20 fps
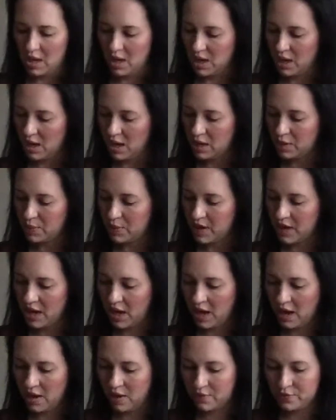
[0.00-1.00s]
And we
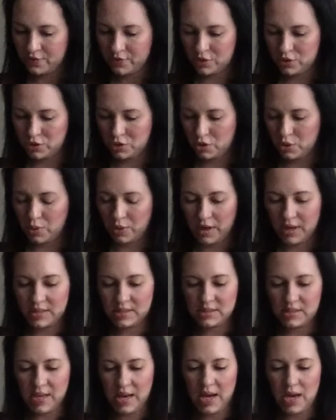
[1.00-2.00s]
have Taurus.
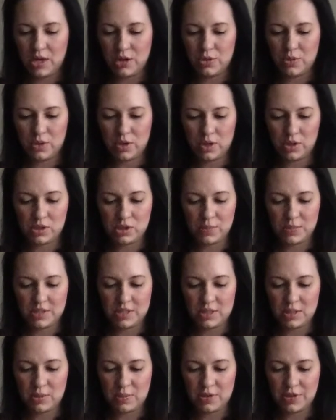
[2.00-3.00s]
And you could also be
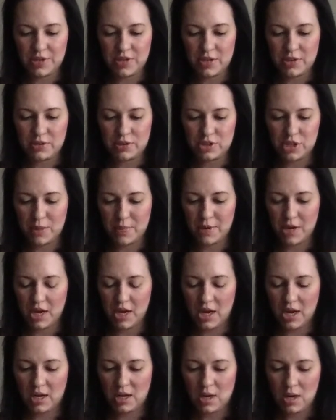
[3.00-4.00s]
dealing with another
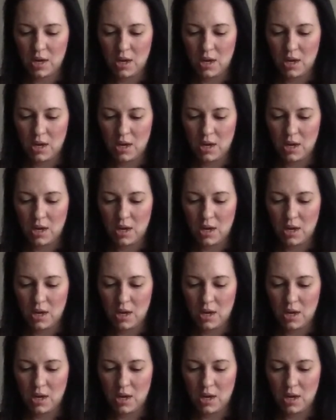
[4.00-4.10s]
Gemini,